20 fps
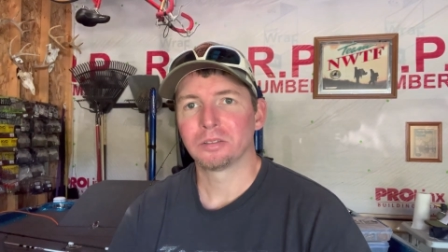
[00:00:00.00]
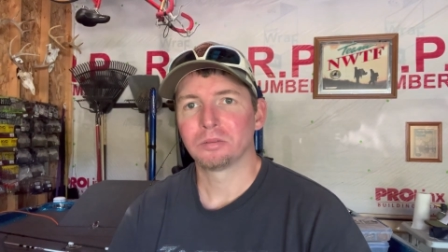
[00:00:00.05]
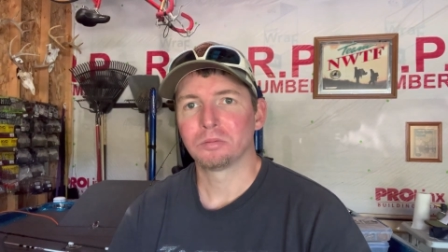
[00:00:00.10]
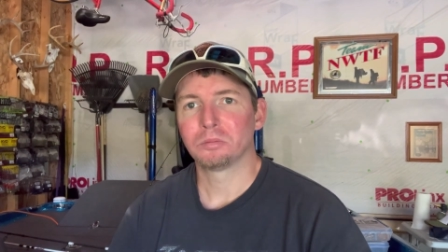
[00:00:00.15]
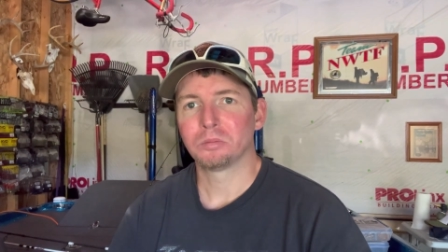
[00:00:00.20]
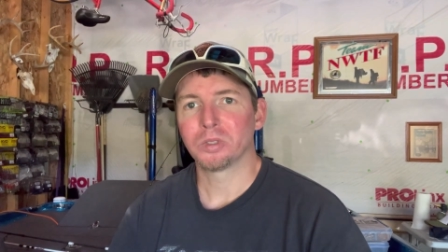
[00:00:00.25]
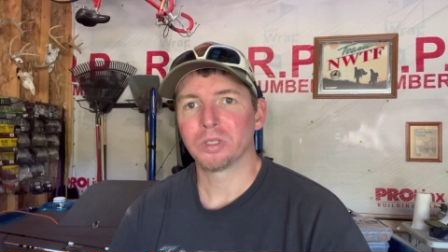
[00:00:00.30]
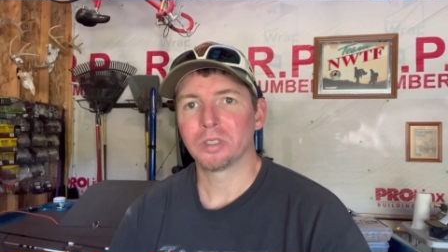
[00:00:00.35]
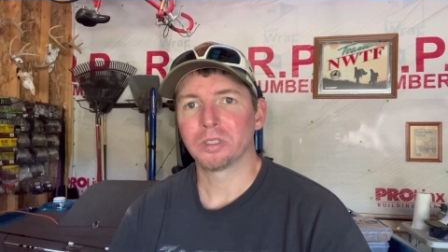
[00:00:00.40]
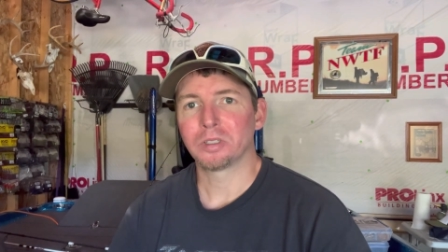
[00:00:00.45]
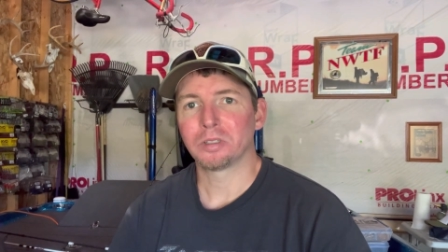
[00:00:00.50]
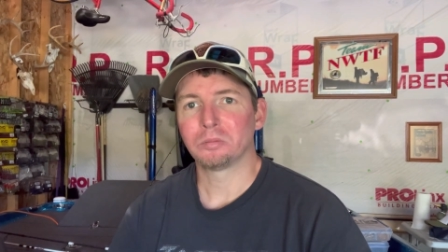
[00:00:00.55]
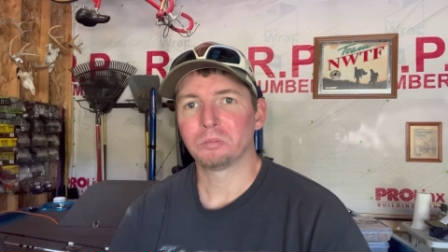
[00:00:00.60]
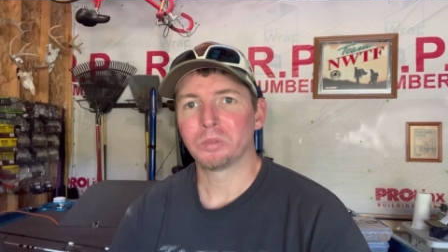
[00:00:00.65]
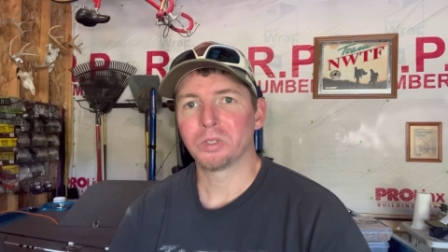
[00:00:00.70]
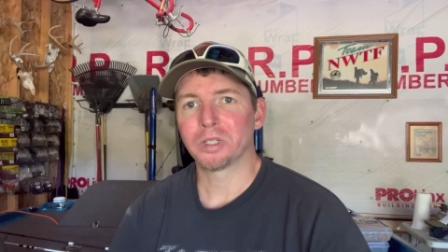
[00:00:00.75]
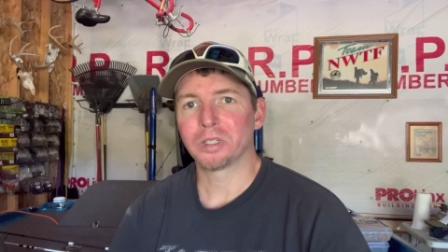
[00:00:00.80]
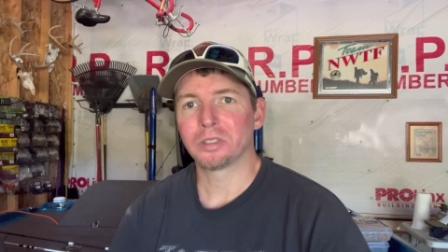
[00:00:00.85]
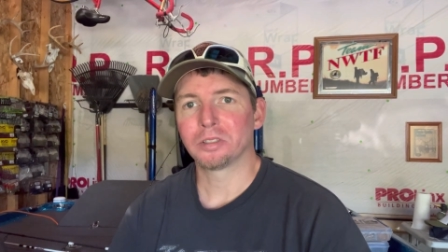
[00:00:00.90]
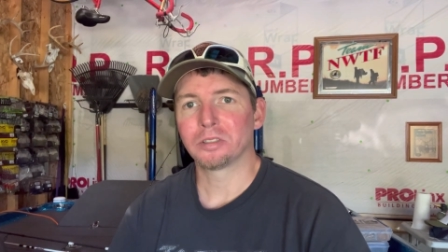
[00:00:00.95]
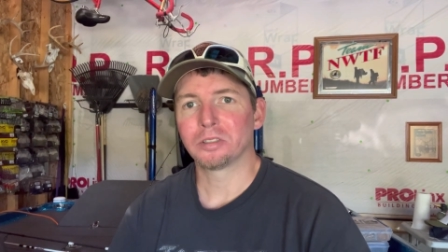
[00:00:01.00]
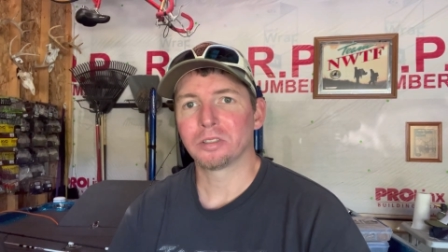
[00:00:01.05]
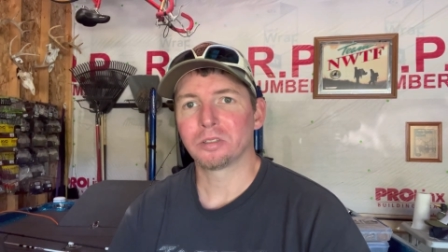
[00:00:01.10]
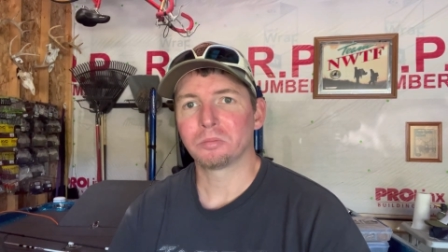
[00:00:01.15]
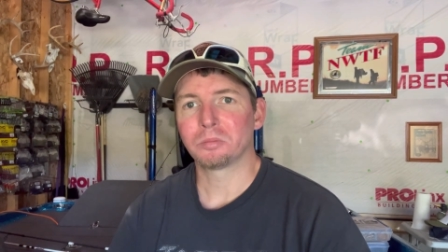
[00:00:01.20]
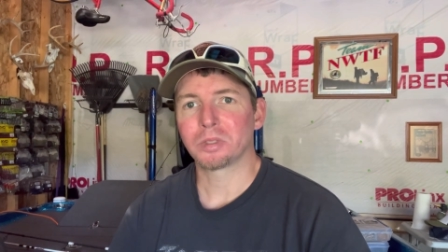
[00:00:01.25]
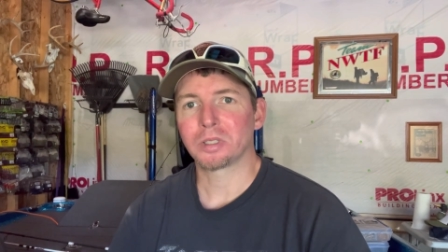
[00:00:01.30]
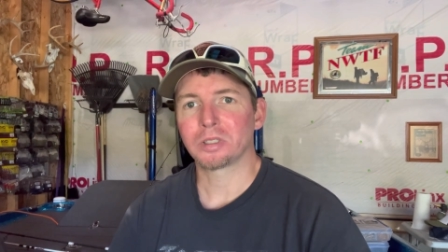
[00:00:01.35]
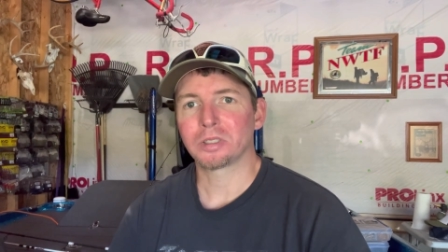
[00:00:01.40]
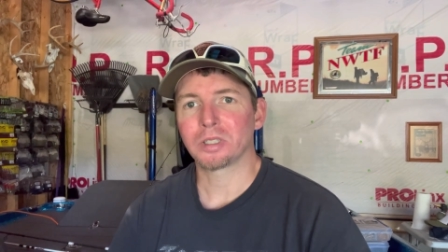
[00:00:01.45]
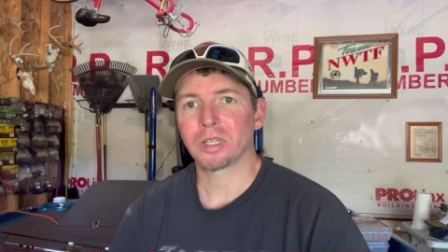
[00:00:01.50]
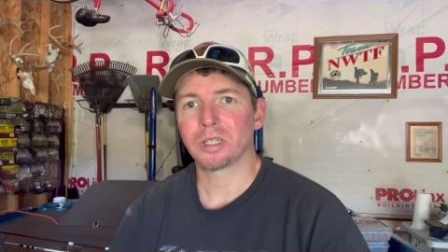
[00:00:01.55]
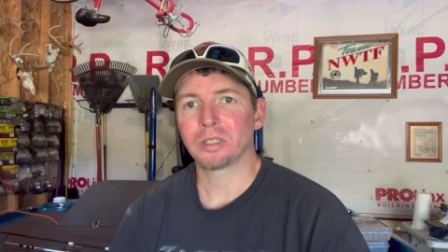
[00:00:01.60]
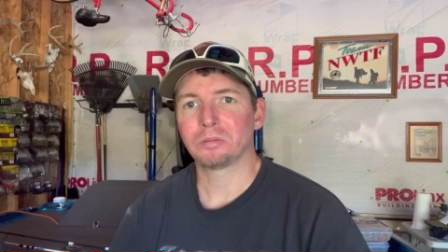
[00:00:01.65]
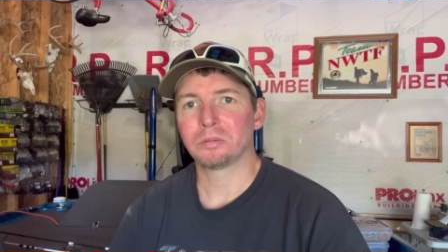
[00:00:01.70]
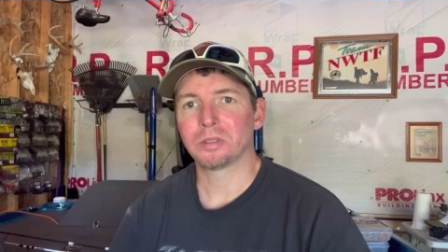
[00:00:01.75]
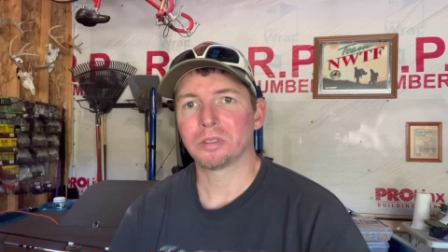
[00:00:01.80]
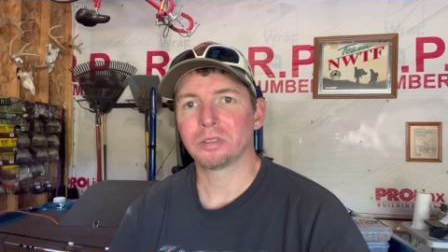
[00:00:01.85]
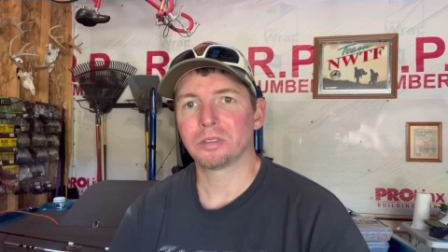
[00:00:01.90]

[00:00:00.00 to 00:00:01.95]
bringing some excitement